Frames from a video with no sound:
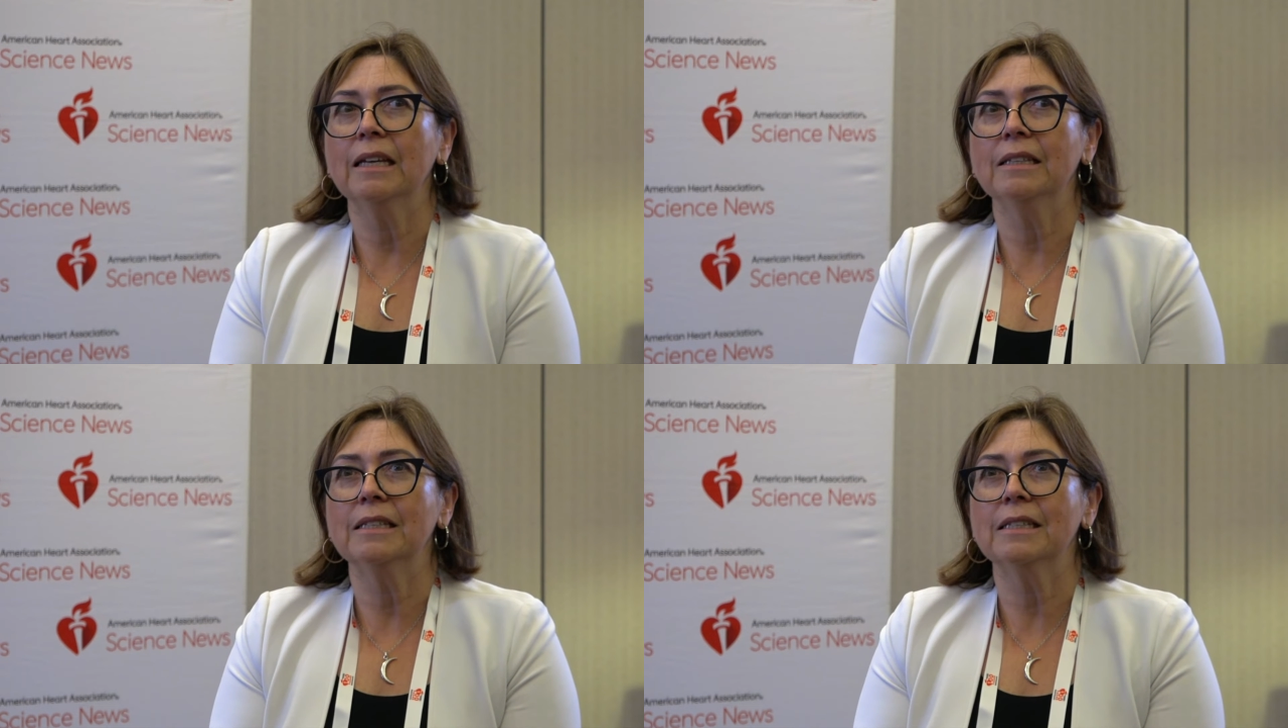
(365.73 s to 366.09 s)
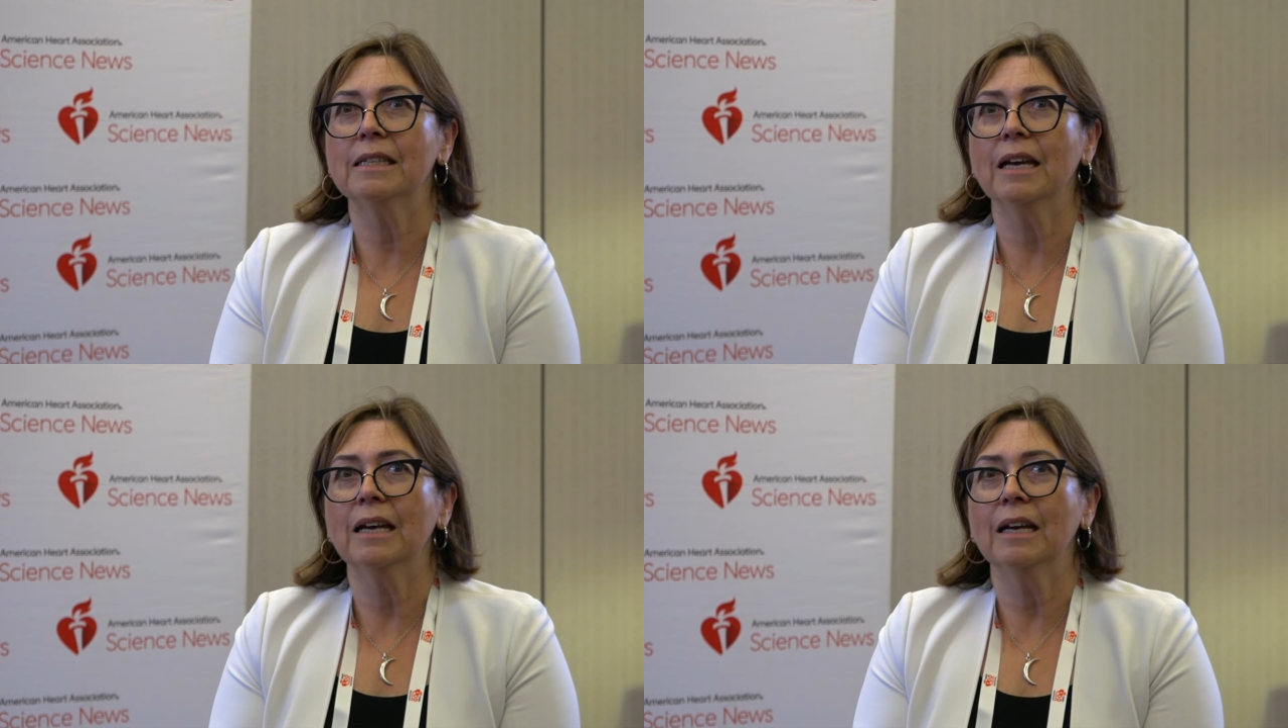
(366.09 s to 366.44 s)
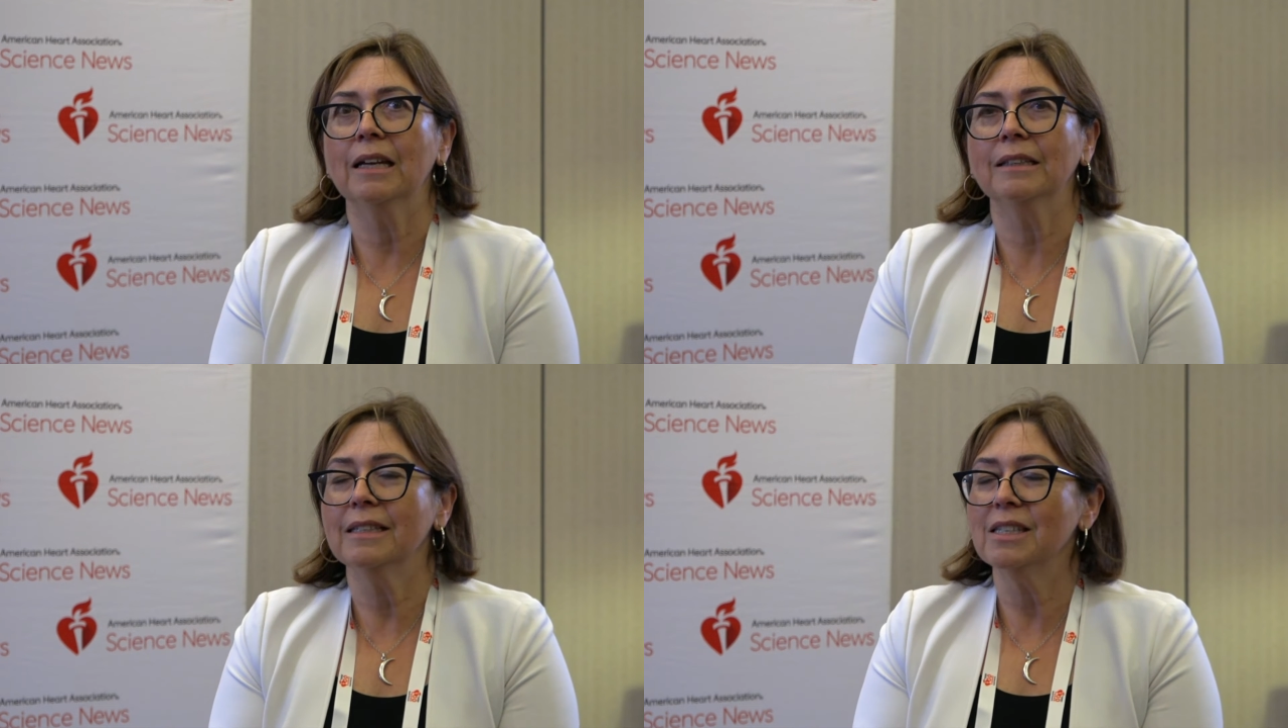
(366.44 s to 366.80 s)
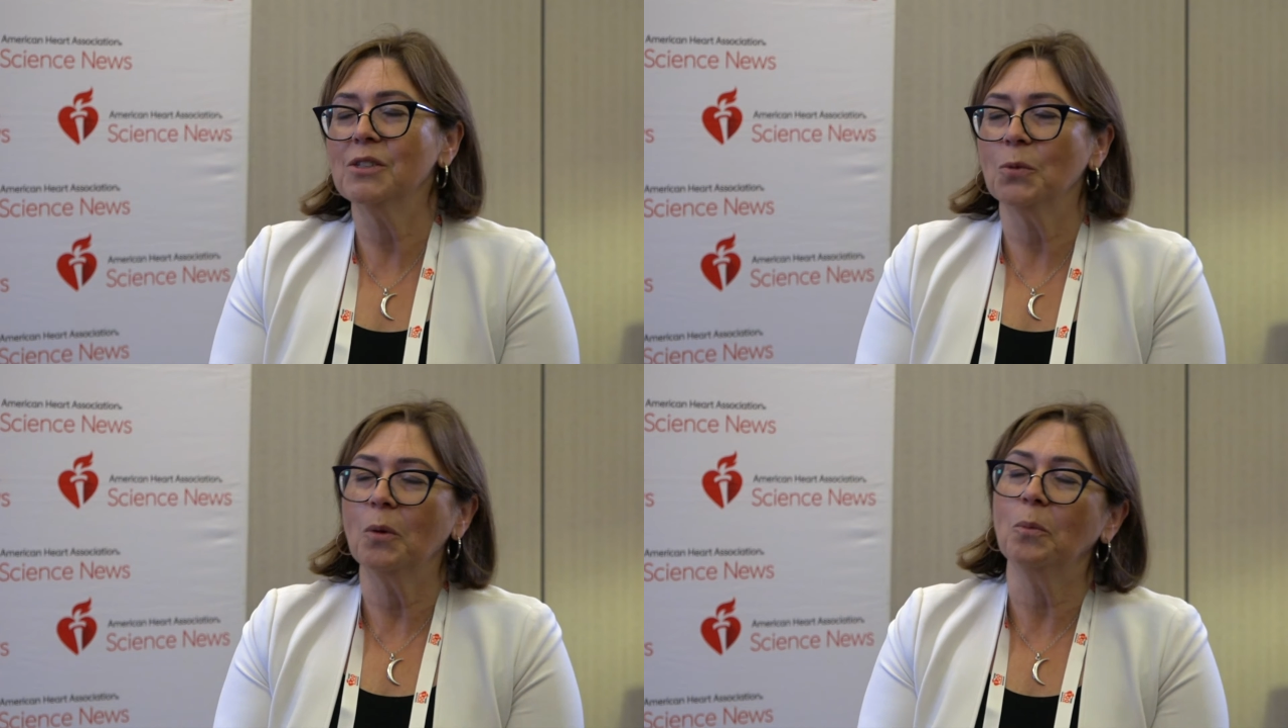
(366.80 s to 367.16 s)
it's uh,
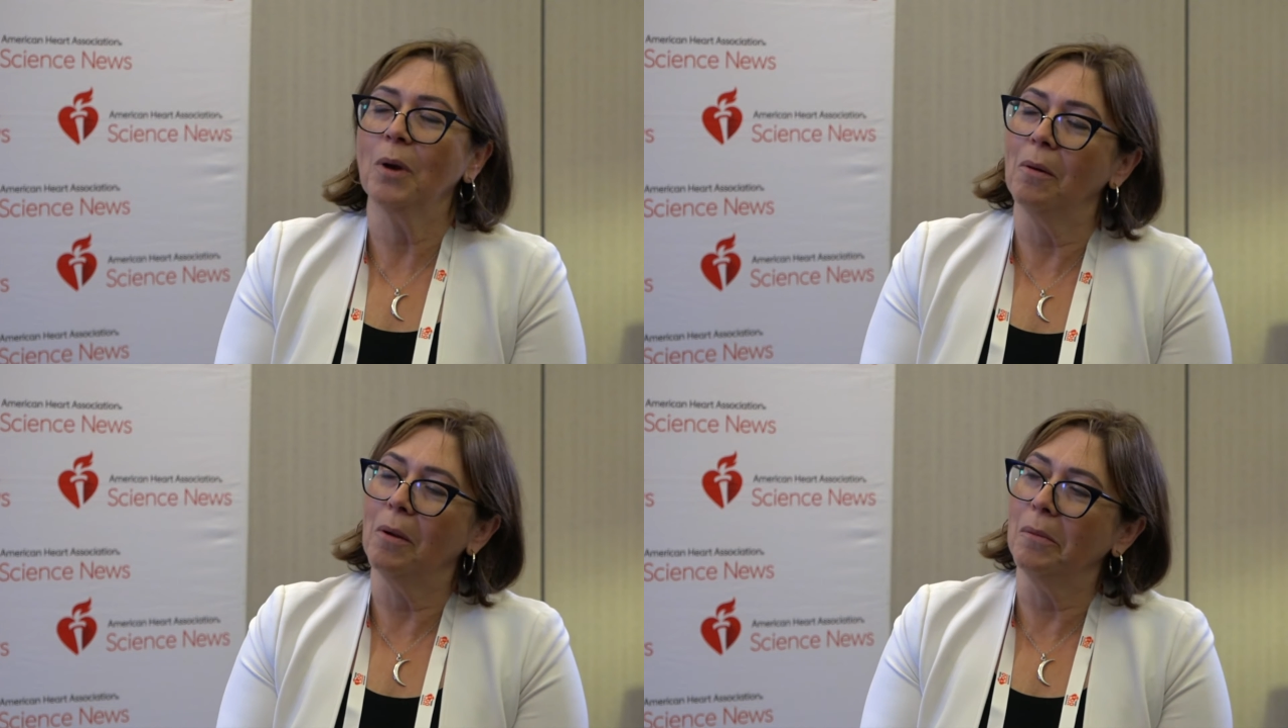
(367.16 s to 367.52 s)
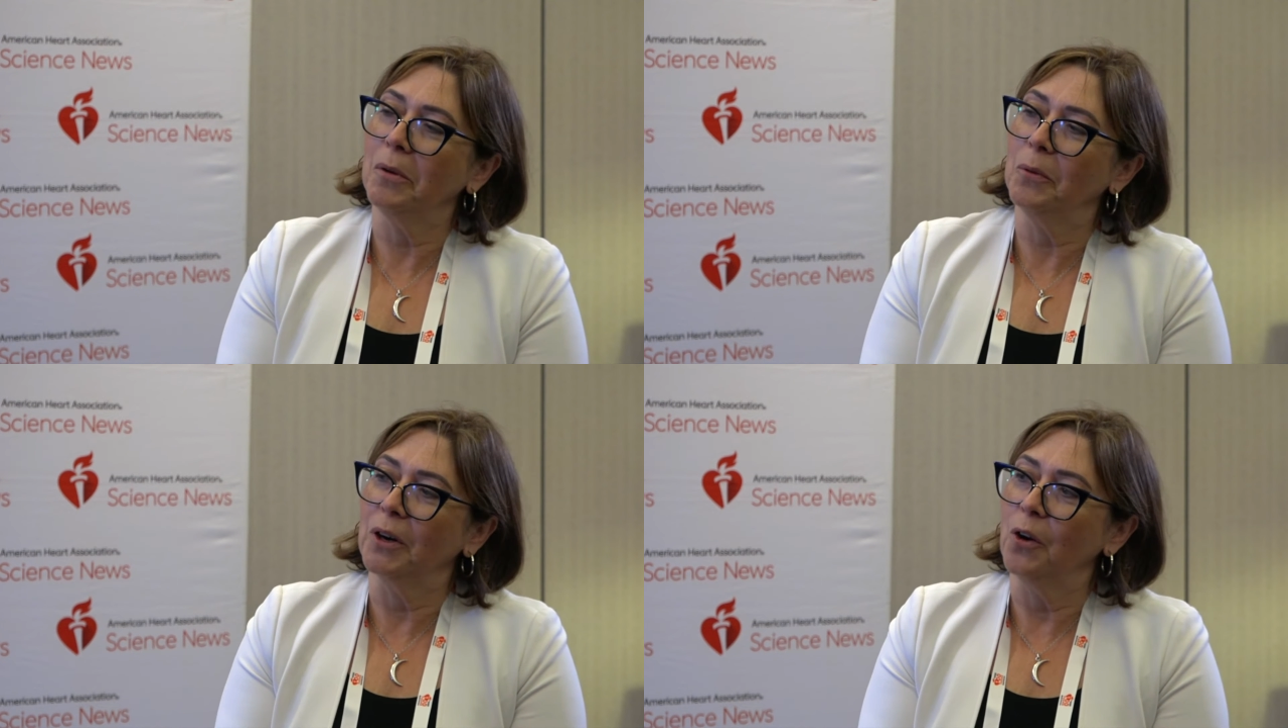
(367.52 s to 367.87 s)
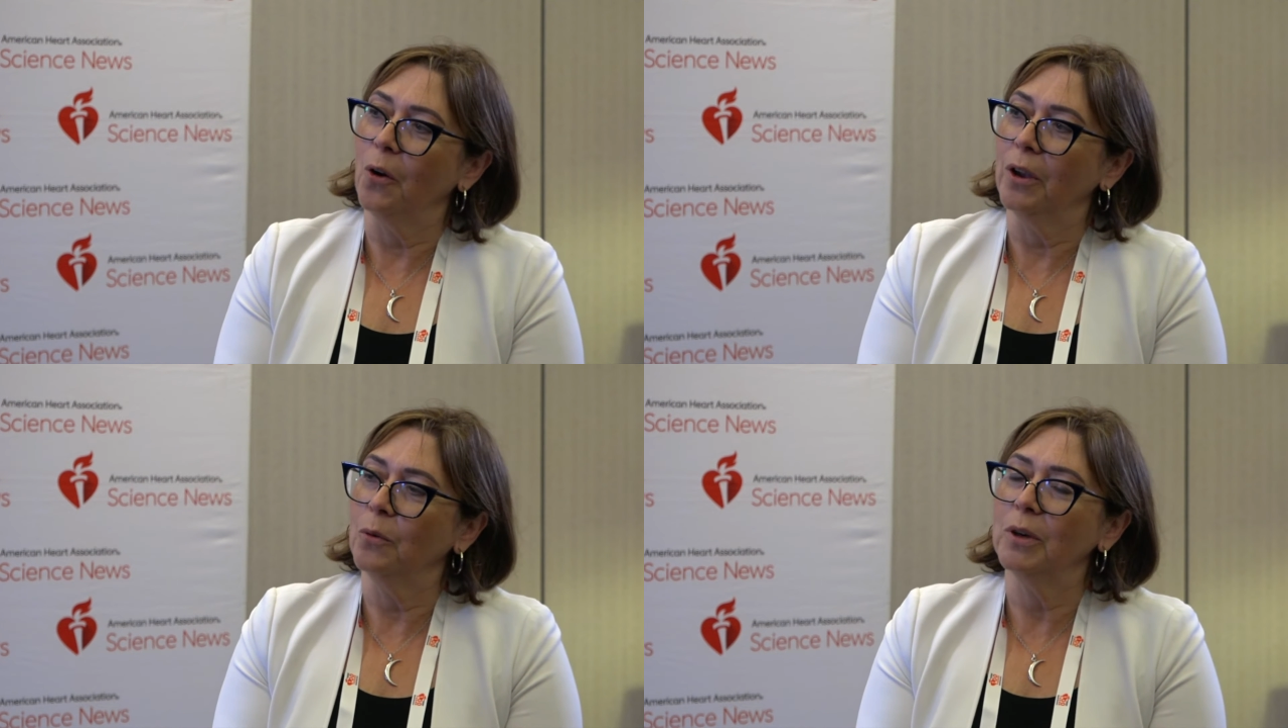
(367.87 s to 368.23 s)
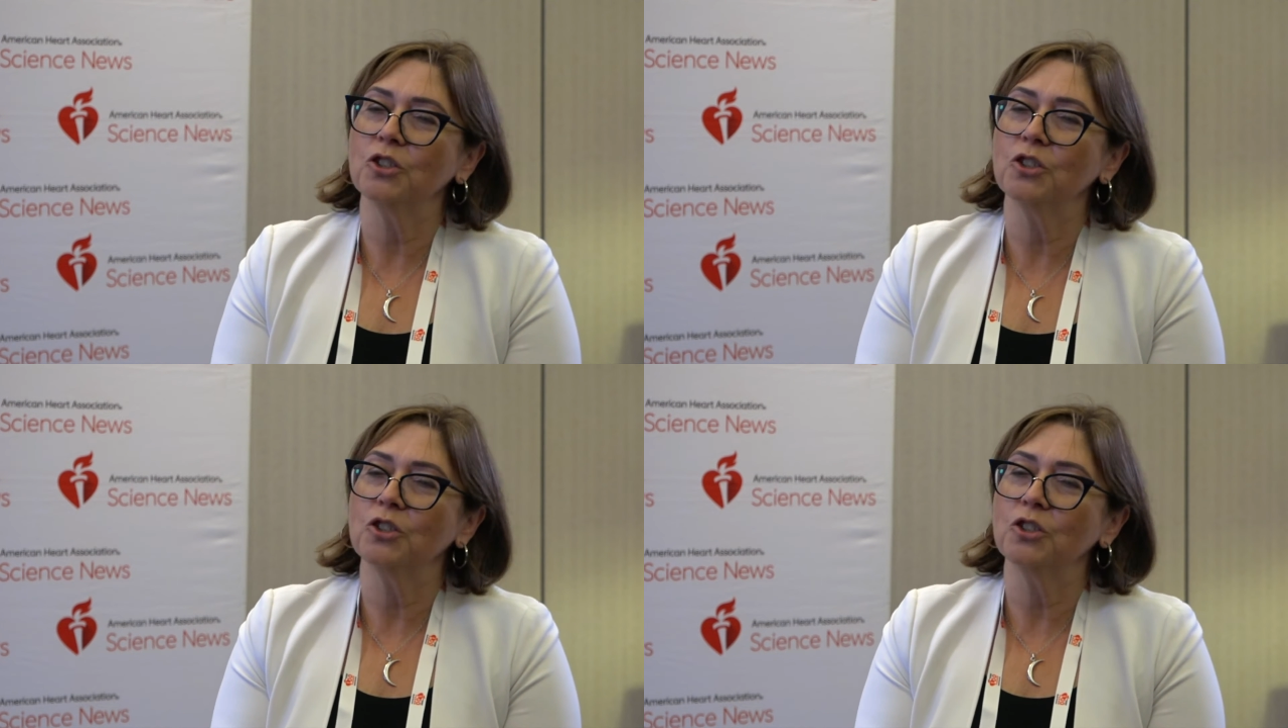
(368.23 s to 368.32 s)
this is where probably we're going.